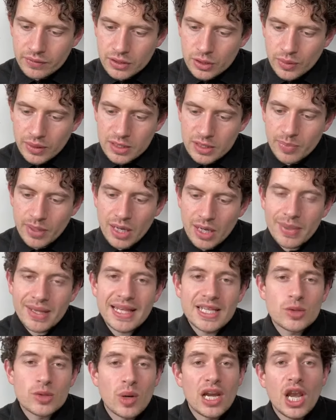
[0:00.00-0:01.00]
experiment.
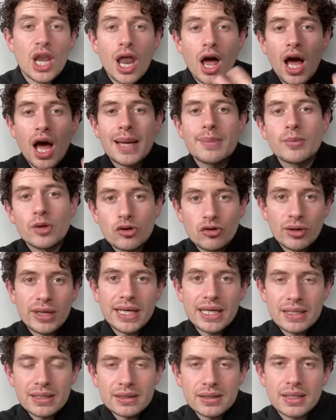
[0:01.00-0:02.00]
That's why lime
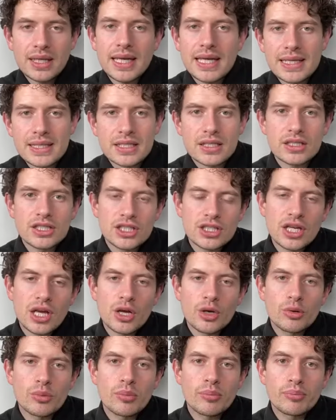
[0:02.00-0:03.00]
green is
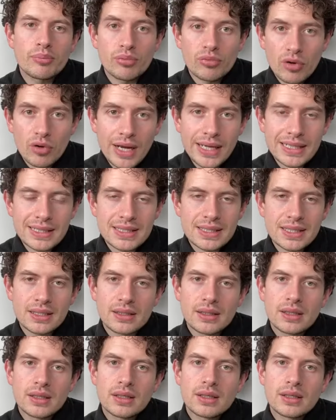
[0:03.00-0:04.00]
so bright,
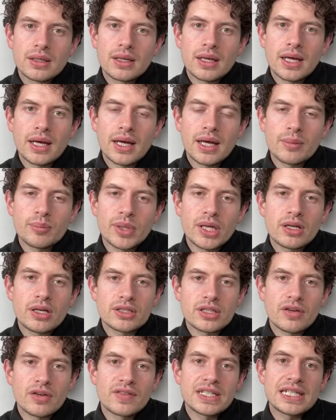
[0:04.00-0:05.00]

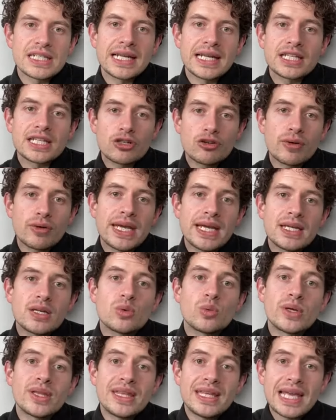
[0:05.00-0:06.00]
because obviously it's green
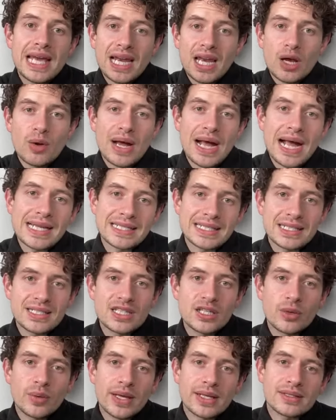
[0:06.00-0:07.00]
with yellow added
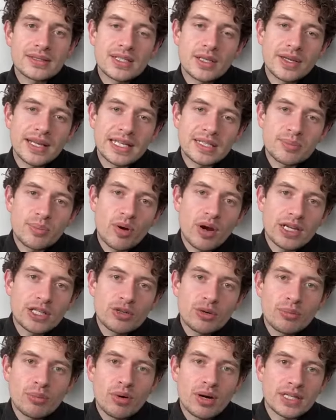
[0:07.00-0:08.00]
to it. So it gets
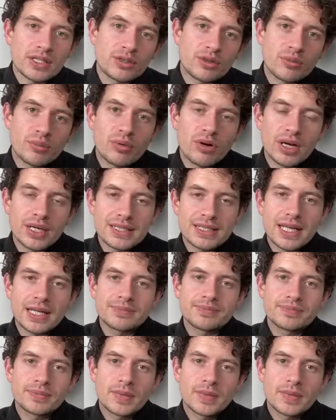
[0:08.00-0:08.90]
brighter and brighter and brighter.